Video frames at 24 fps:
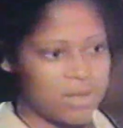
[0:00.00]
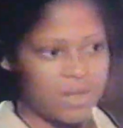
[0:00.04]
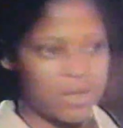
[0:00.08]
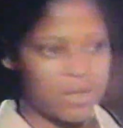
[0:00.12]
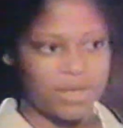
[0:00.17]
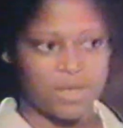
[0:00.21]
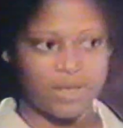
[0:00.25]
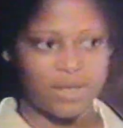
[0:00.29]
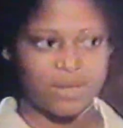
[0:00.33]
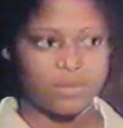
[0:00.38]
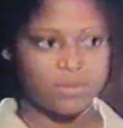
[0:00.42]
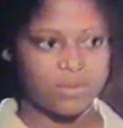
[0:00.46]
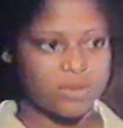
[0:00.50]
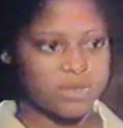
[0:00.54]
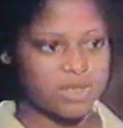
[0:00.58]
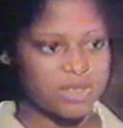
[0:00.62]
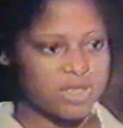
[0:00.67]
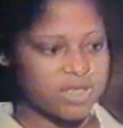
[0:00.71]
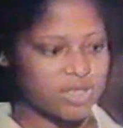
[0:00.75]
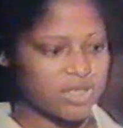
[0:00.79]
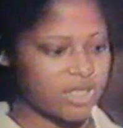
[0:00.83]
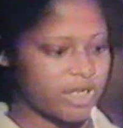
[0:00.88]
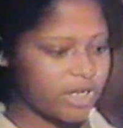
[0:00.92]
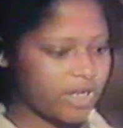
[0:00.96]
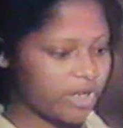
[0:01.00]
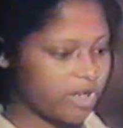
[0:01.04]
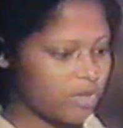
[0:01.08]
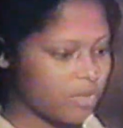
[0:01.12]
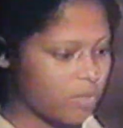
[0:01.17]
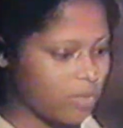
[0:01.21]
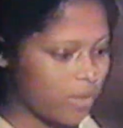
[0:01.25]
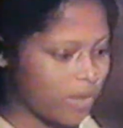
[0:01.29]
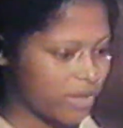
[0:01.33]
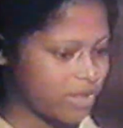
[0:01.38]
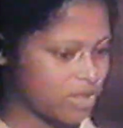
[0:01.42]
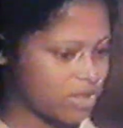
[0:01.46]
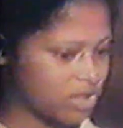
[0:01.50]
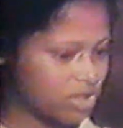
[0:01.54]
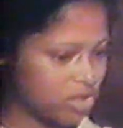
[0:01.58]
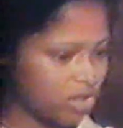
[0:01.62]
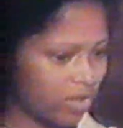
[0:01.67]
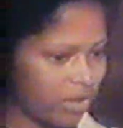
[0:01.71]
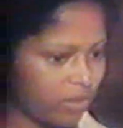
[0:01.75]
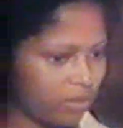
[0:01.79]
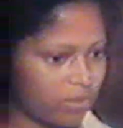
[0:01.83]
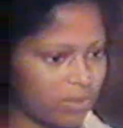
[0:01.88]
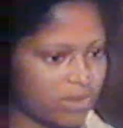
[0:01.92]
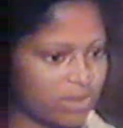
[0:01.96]
and it was just terrible. I just thought
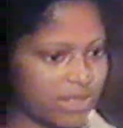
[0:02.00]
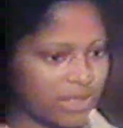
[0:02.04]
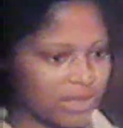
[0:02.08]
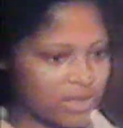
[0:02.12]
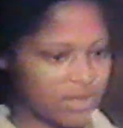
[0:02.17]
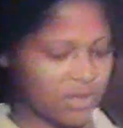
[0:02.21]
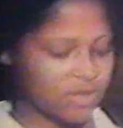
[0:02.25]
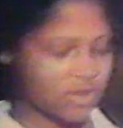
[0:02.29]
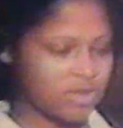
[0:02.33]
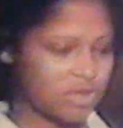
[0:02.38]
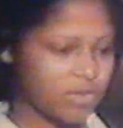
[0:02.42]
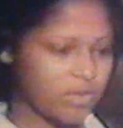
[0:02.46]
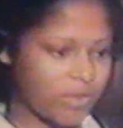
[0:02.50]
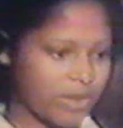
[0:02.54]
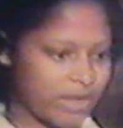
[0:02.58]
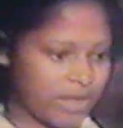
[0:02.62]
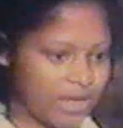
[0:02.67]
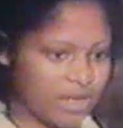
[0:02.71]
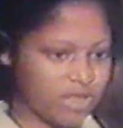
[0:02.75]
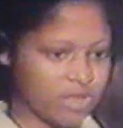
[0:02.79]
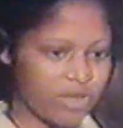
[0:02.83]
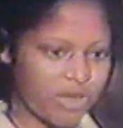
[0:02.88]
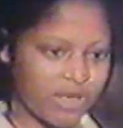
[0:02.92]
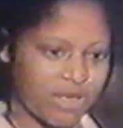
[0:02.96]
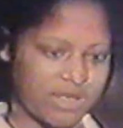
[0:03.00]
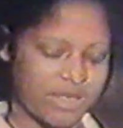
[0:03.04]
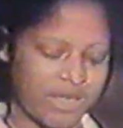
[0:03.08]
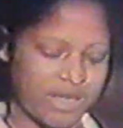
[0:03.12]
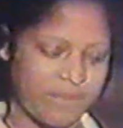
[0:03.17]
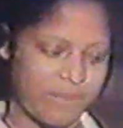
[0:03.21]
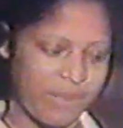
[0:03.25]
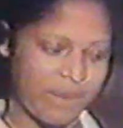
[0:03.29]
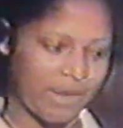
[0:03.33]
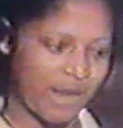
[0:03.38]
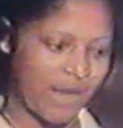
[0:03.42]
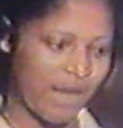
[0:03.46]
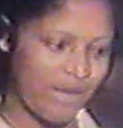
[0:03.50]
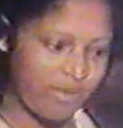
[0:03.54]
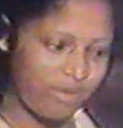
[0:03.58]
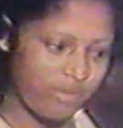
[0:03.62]
there was nothing to it. I tried to take my life